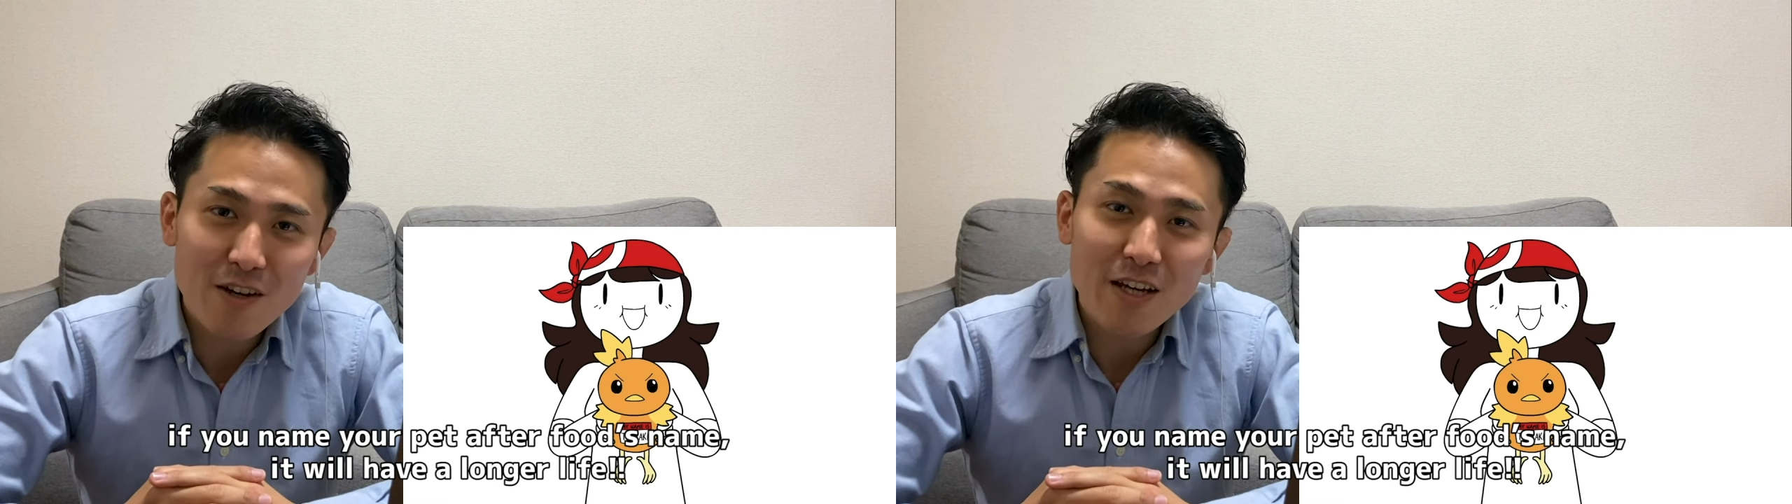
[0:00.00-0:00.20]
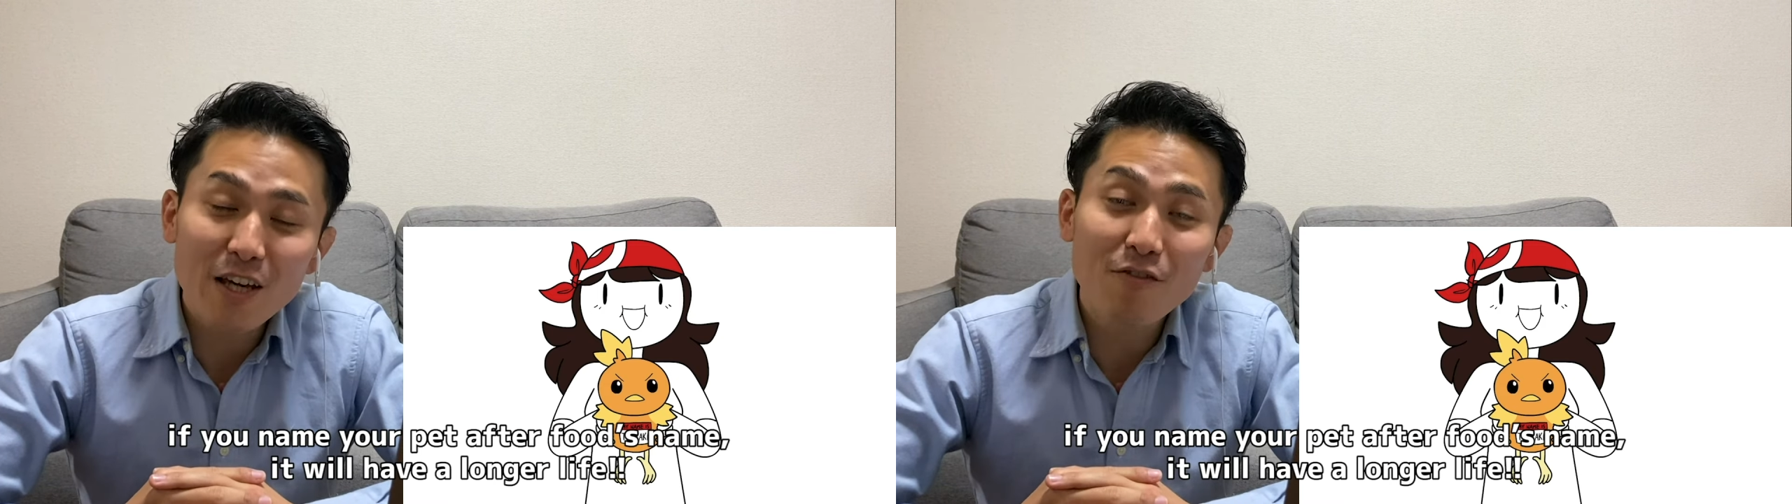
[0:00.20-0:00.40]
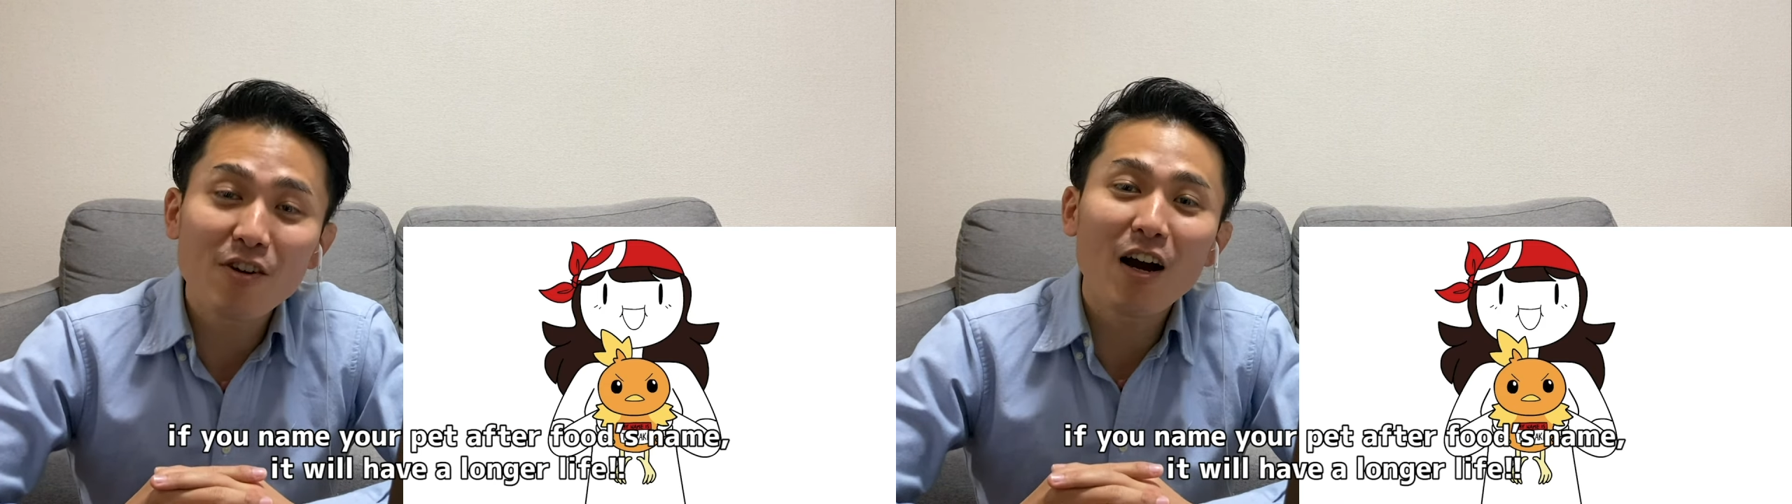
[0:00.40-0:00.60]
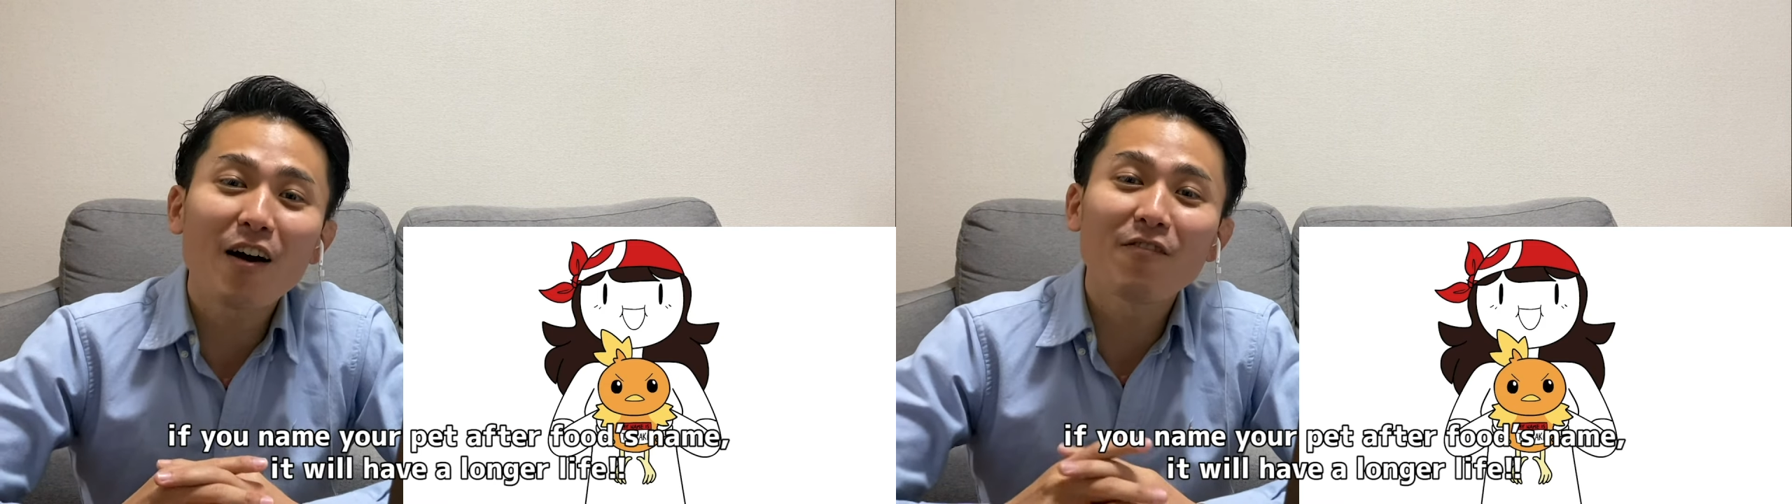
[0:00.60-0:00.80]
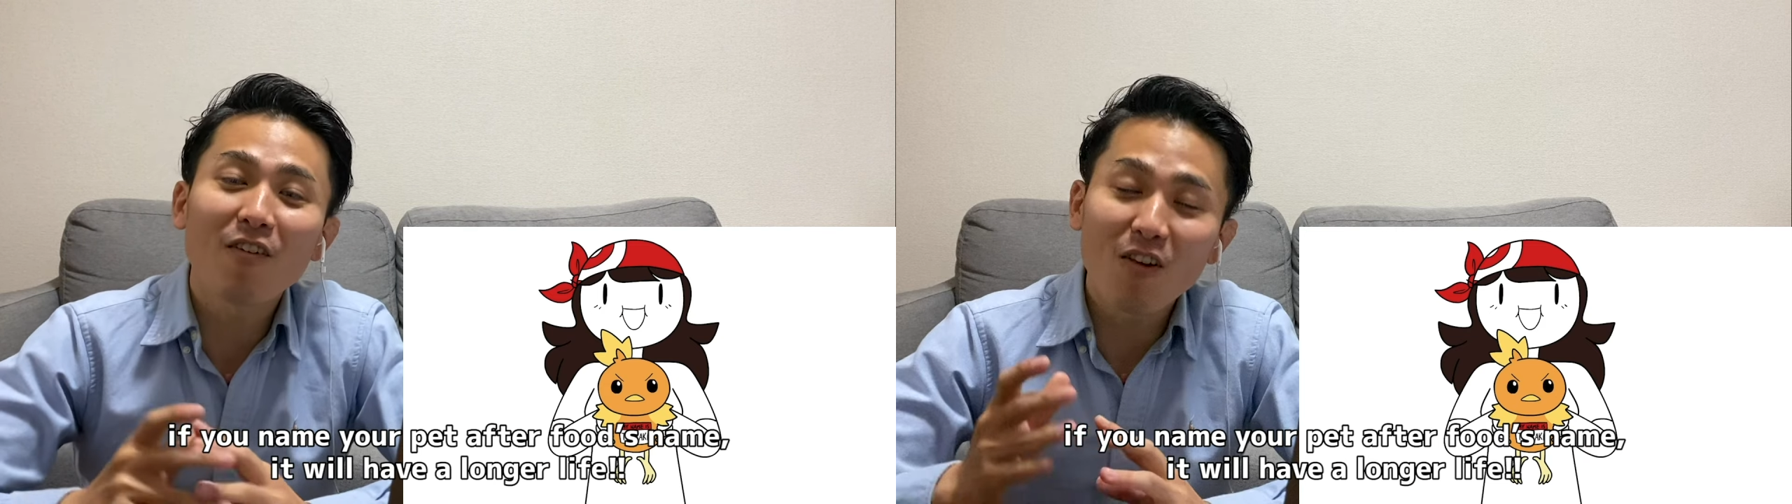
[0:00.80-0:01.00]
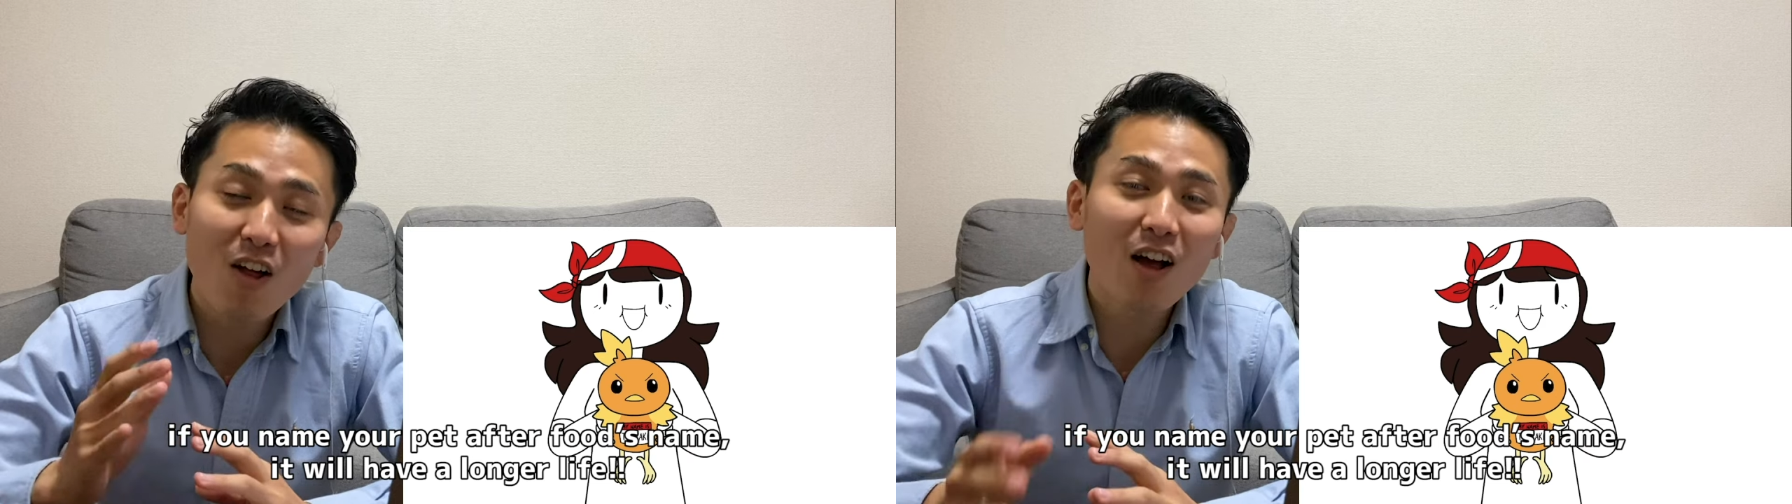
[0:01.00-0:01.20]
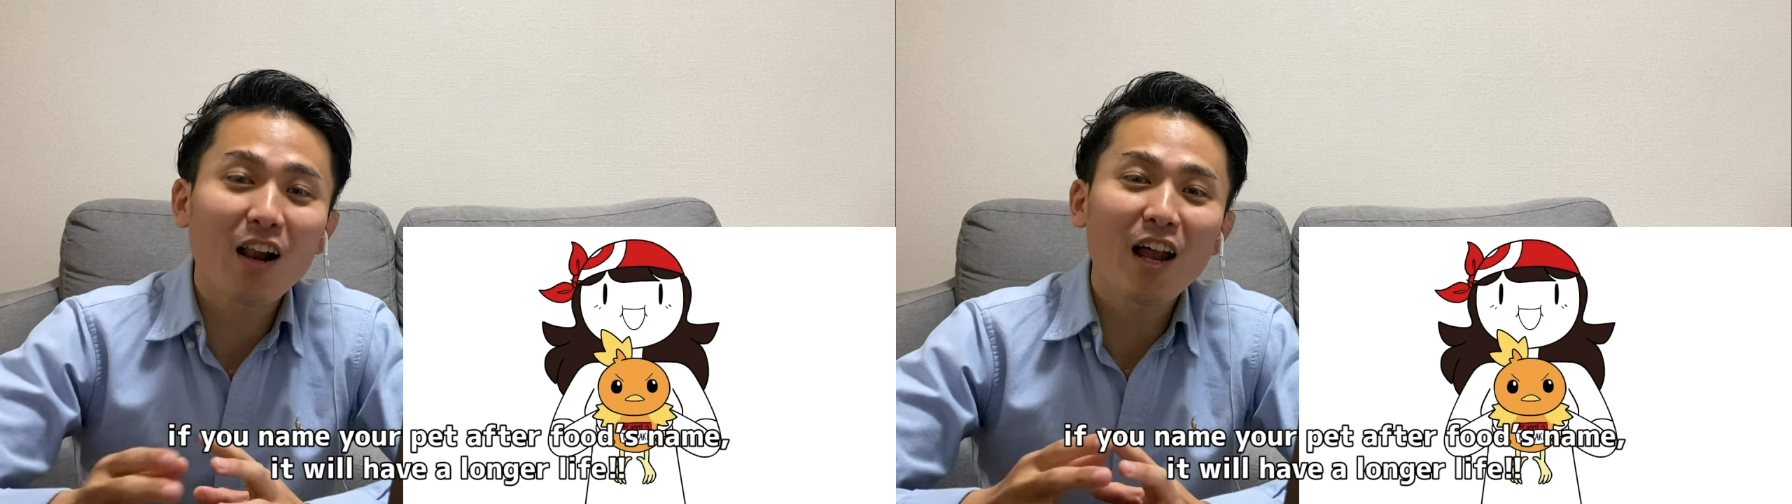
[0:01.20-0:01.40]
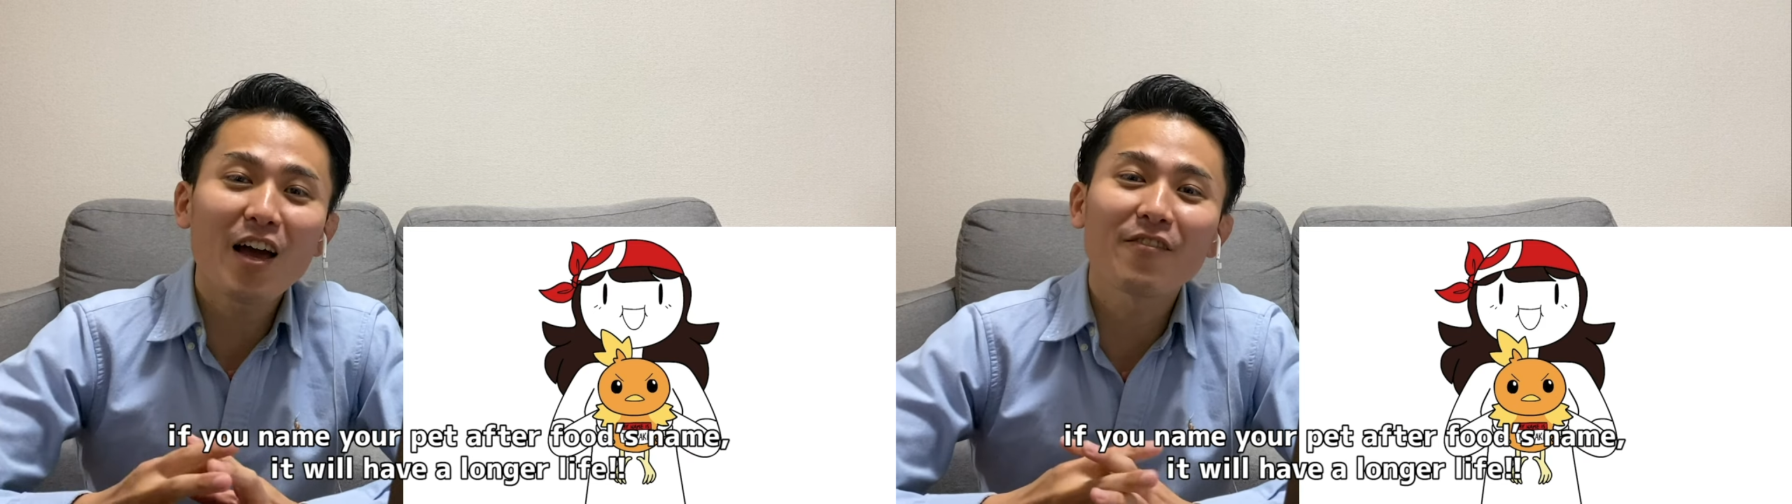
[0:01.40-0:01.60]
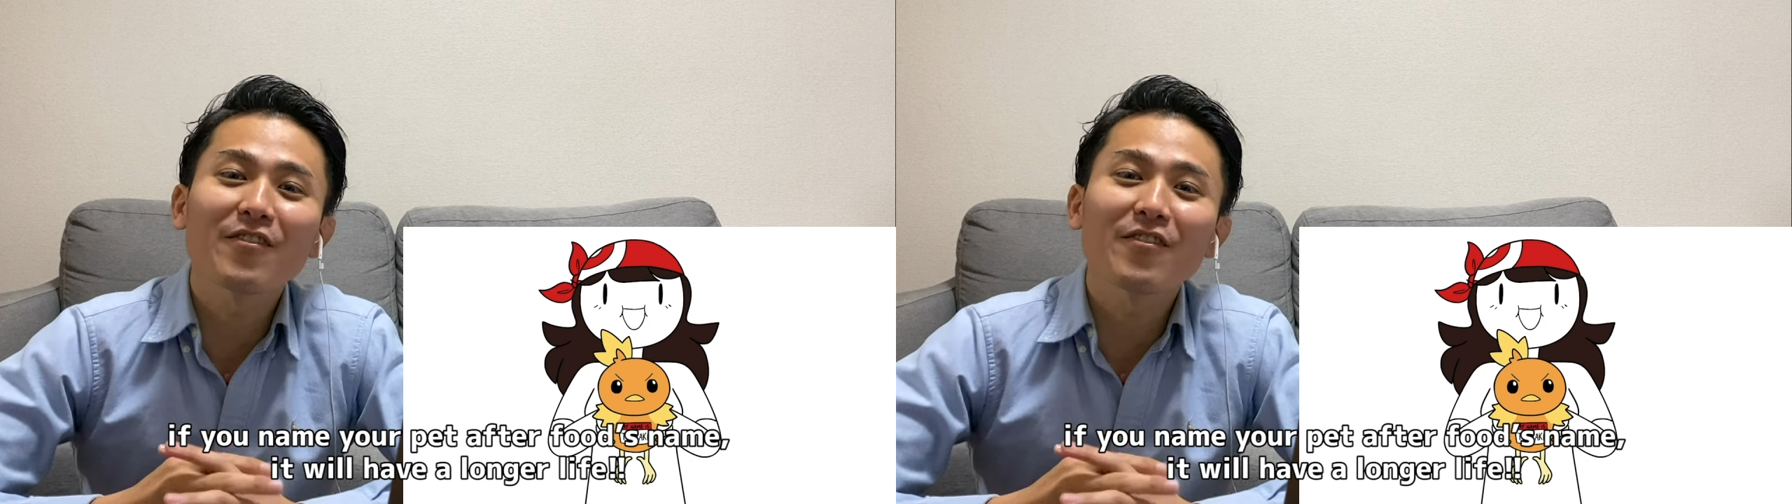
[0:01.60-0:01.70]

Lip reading: it will have a longer life.